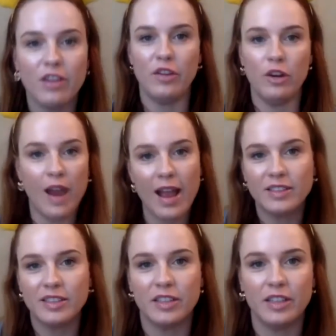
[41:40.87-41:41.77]
you're
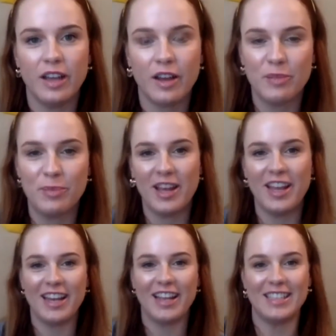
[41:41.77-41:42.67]
accidentally not
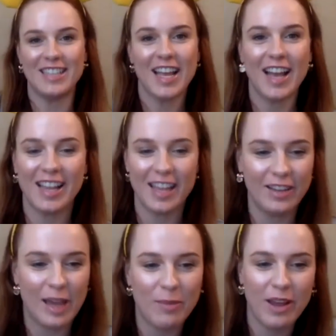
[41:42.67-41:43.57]
complying, because I got
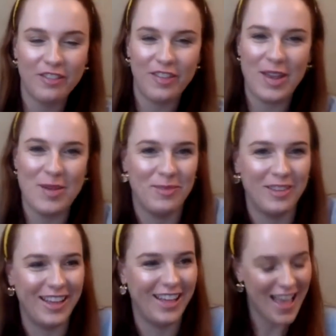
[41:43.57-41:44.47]
yelled at by a
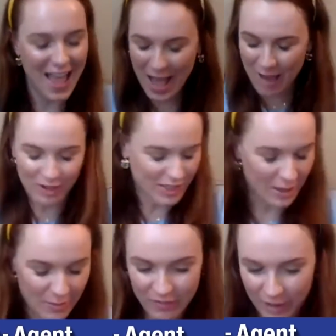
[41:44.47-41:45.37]
family, I was just
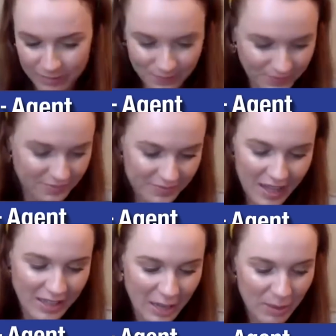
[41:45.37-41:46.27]
on my phone,
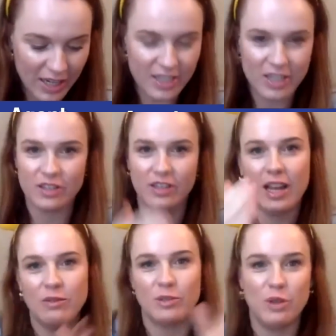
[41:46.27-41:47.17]
not paying attention. The
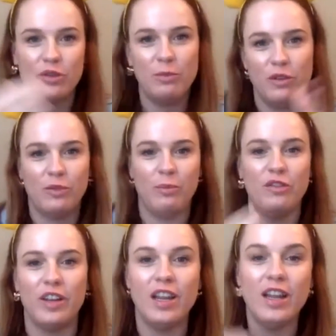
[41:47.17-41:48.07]
line was moving,
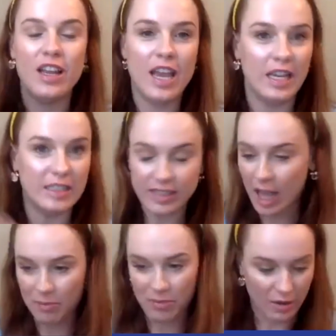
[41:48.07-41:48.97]
and it
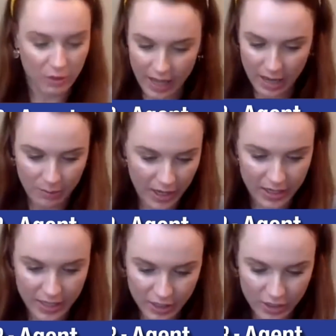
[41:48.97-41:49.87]
stopped, and I really hadn't paid
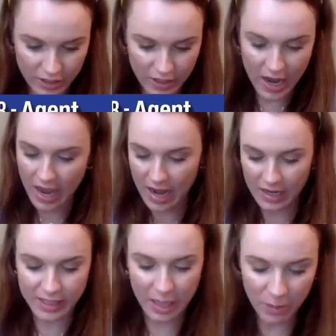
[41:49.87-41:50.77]
attention. And I
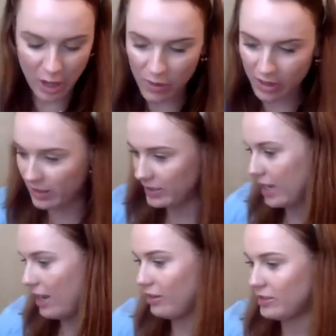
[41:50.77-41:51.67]
just kept going, and this
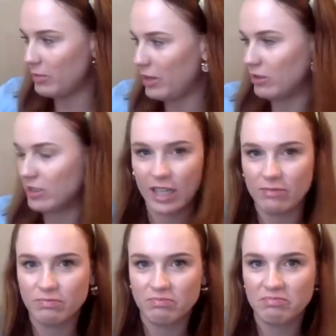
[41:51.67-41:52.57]
guy looked at me and was
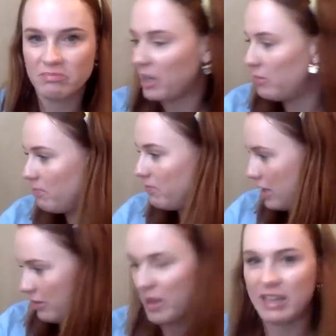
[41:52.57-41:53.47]
like, you
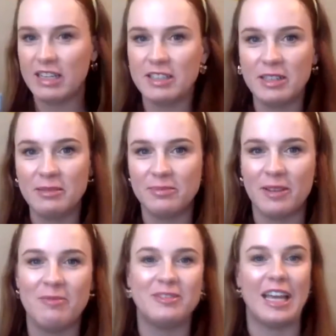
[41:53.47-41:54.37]
gonna pay attention?
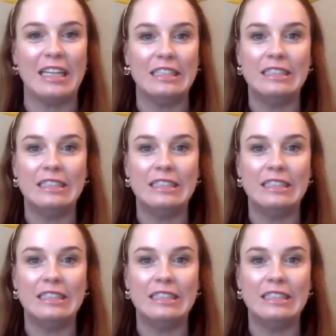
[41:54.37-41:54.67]
I was like,